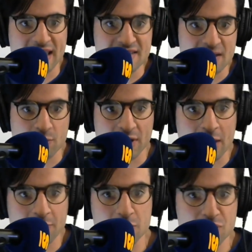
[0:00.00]
he didn't run
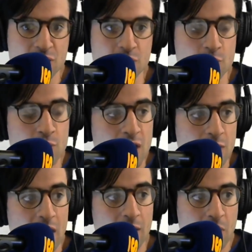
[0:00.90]
out those 2
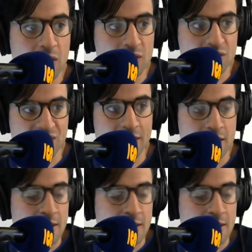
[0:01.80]
ground balls and